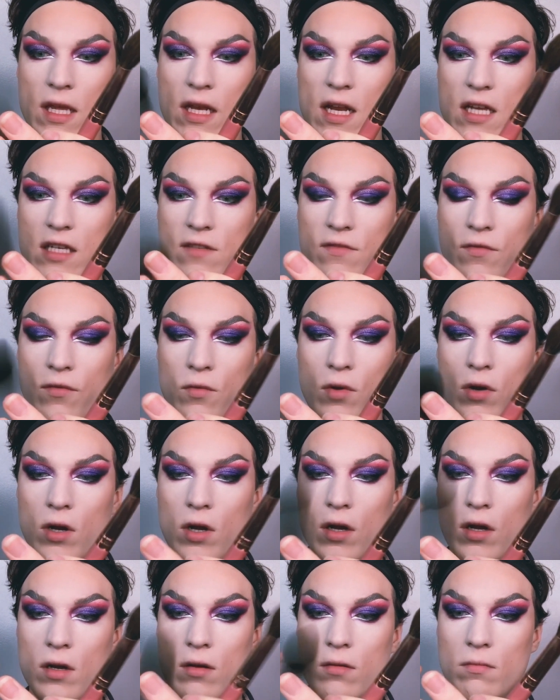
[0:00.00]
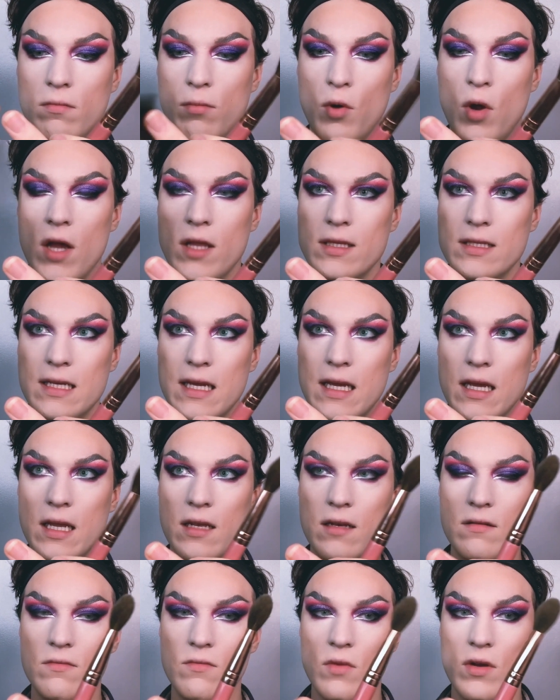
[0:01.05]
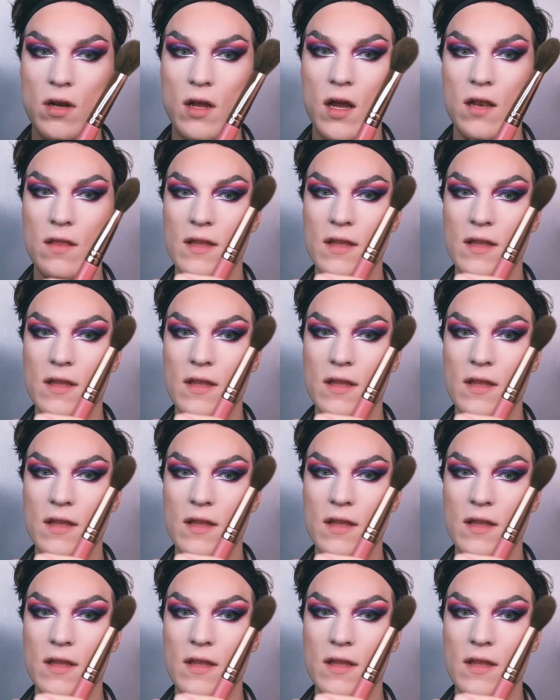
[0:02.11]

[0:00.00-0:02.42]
nice for bronzing and whatnot.